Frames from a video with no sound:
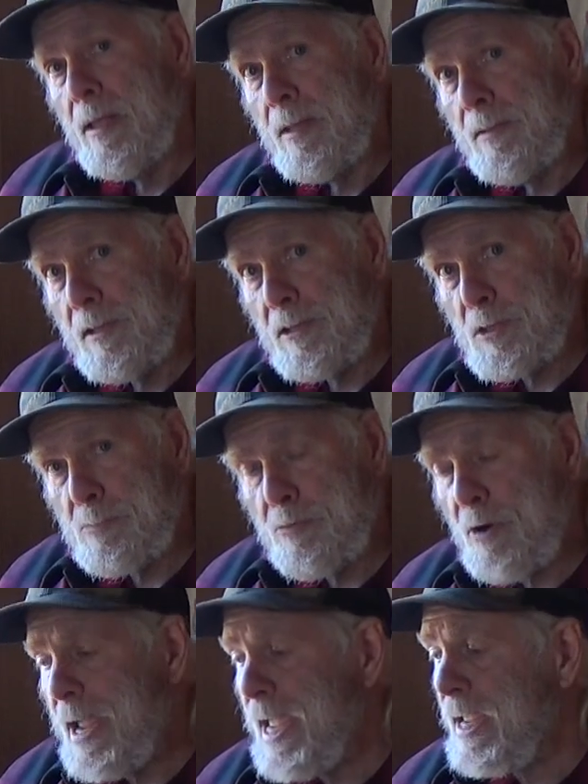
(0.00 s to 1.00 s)
the
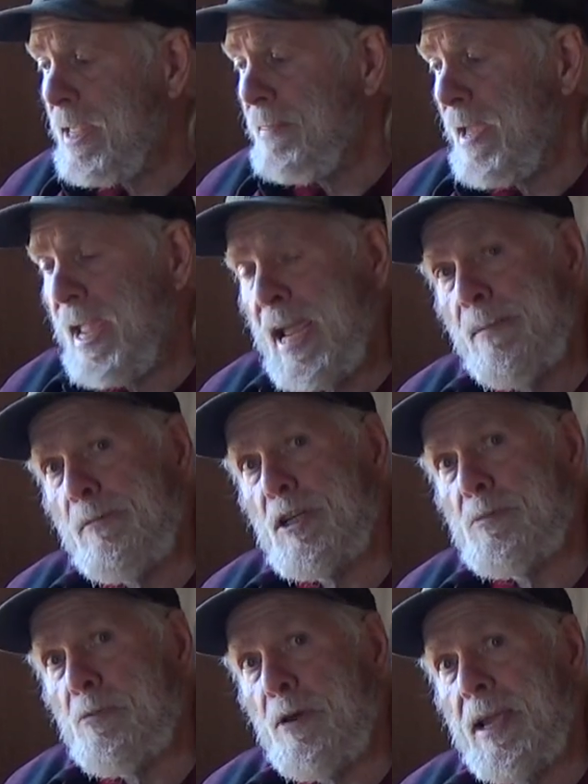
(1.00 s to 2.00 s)
spring, the hammer
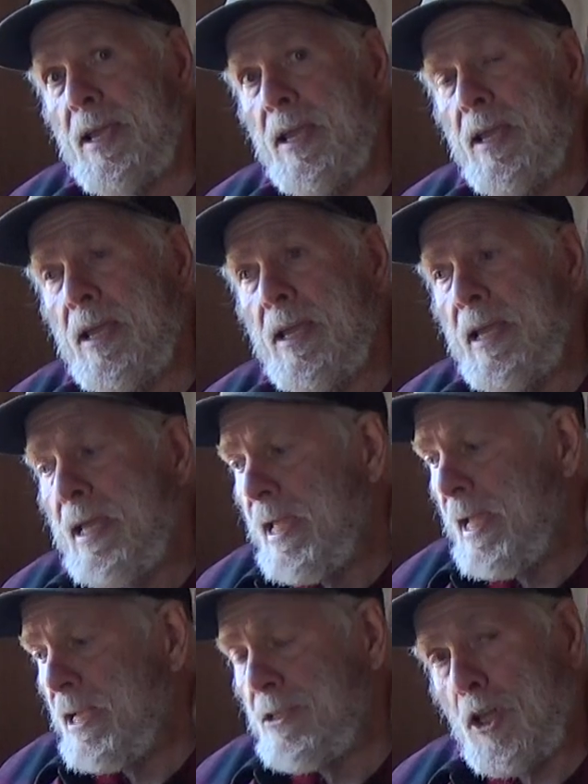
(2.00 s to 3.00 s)
spring,
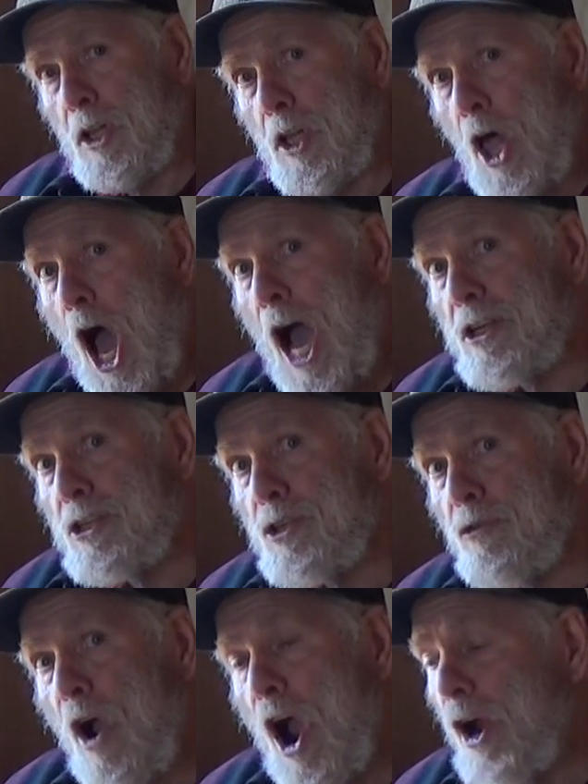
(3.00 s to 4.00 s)
is a lot
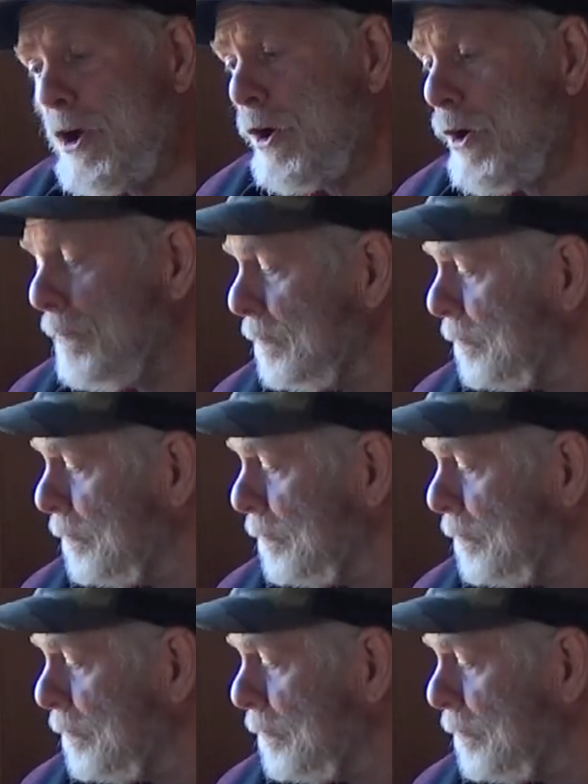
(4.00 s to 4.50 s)
stronger